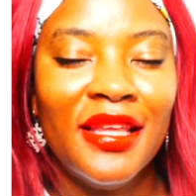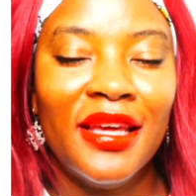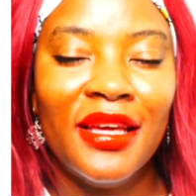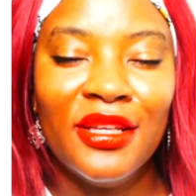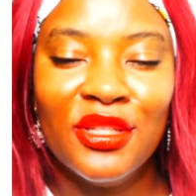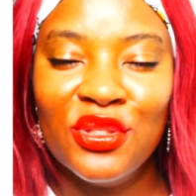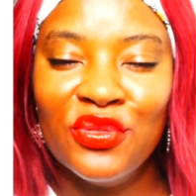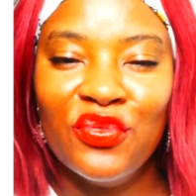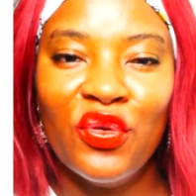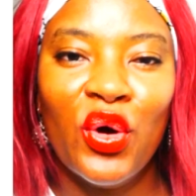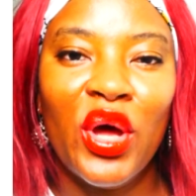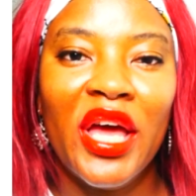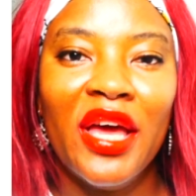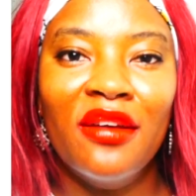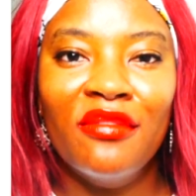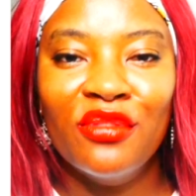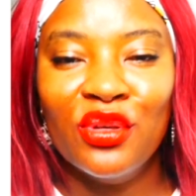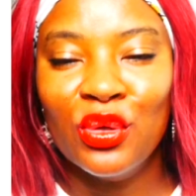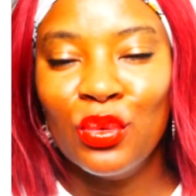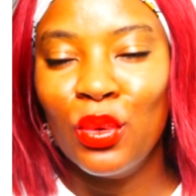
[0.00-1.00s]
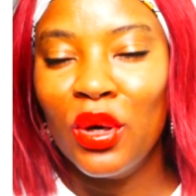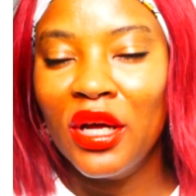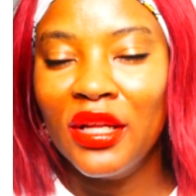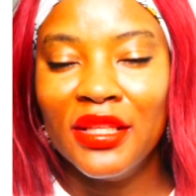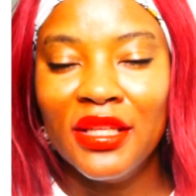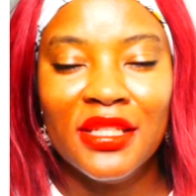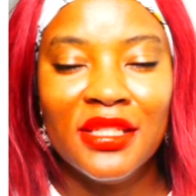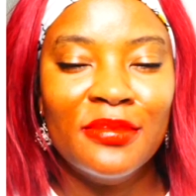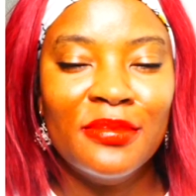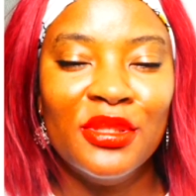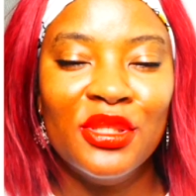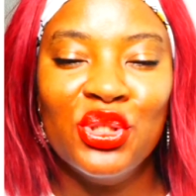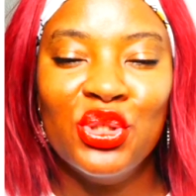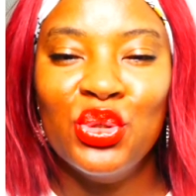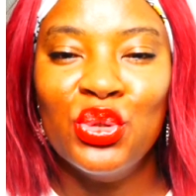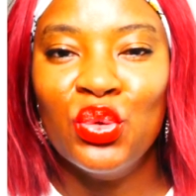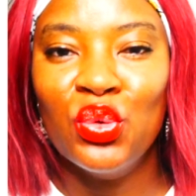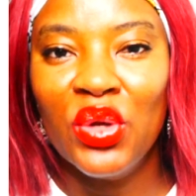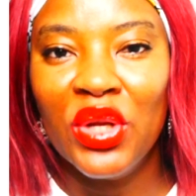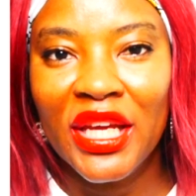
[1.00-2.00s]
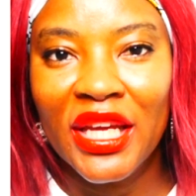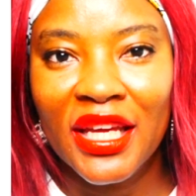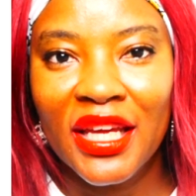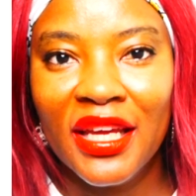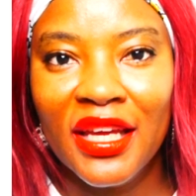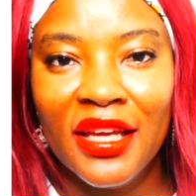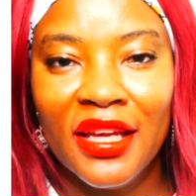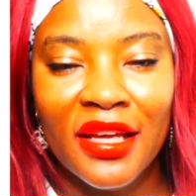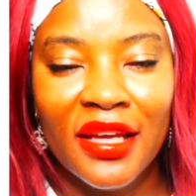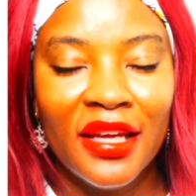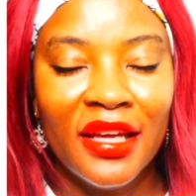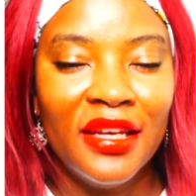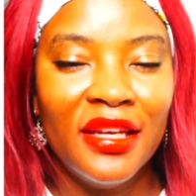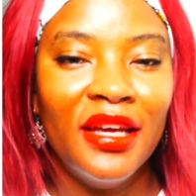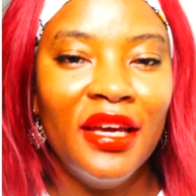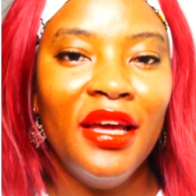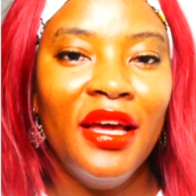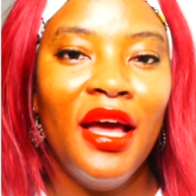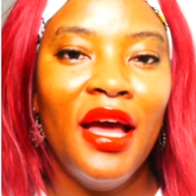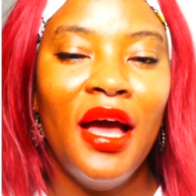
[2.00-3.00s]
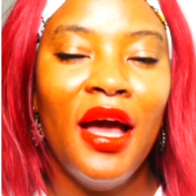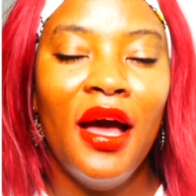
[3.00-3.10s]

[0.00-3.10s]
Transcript: Thanks for everyone that's been tuning in,